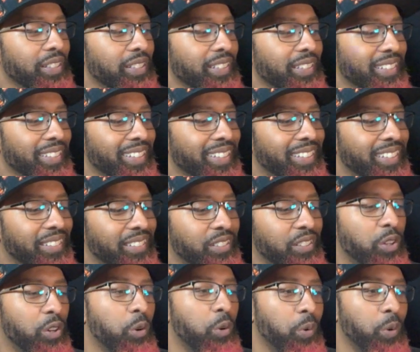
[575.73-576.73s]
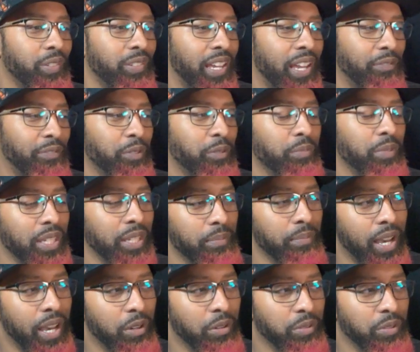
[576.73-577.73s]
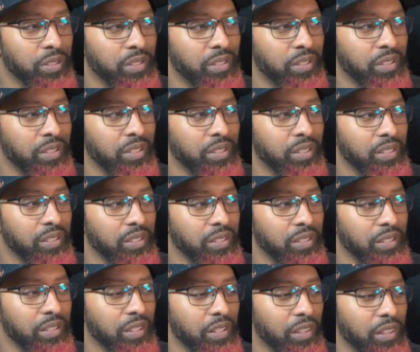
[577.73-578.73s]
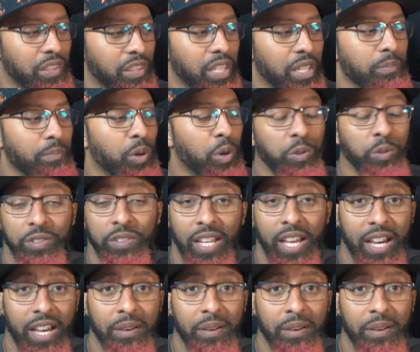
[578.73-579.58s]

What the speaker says: It doesn't always have to be about the most